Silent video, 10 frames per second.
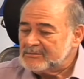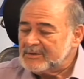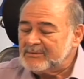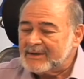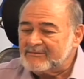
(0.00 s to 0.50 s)

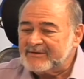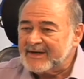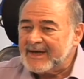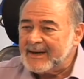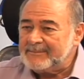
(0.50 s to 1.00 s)
we were
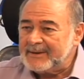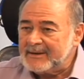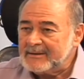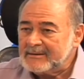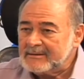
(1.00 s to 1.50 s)
very
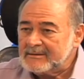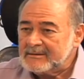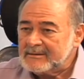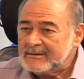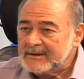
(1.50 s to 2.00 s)
happy
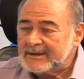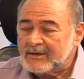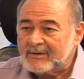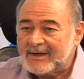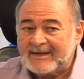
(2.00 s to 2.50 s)
in
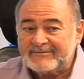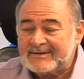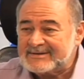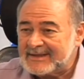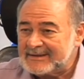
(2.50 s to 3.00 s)
our life,
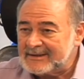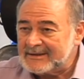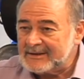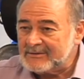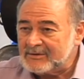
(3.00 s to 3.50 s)
and
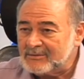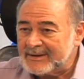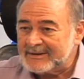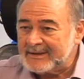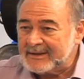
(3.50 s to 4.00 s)
suddenly, you know,
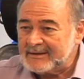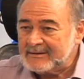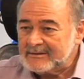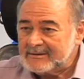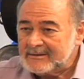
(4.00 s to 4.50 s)
one day,
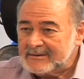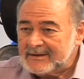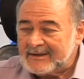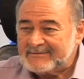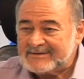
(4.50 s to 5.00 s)

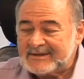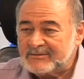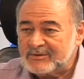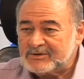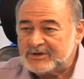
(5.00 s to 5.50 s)

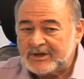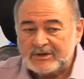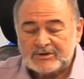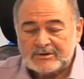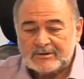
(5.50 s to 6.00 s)
everything was
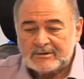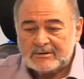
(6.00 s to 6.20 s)
changed.